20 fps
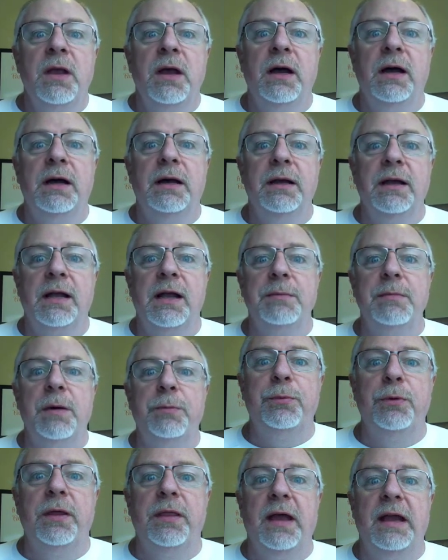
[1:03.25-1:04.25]
and
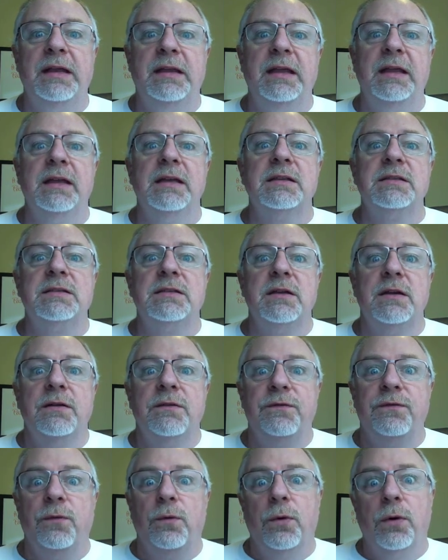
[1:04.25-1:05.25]
up with ideas
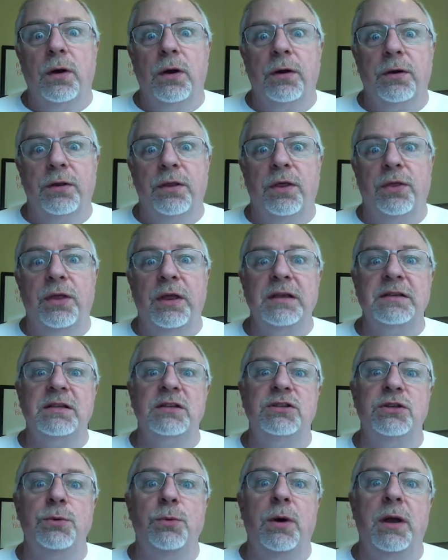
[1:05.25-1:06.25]
for the things
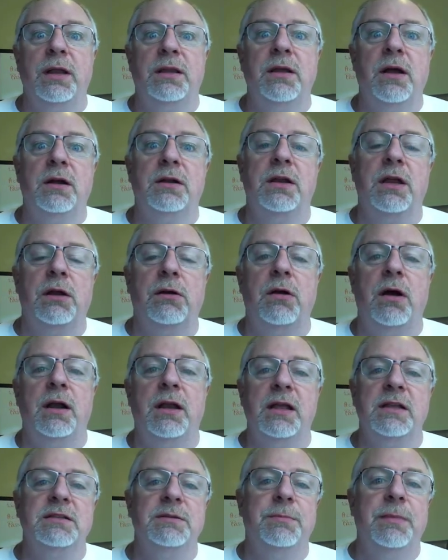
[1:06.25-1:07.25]
that you want to talk to your
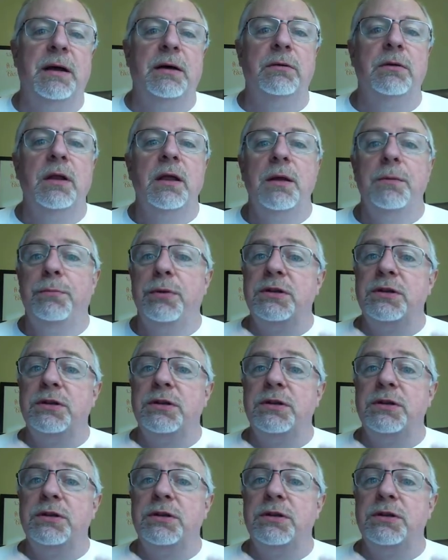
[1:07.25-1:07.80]
audience about.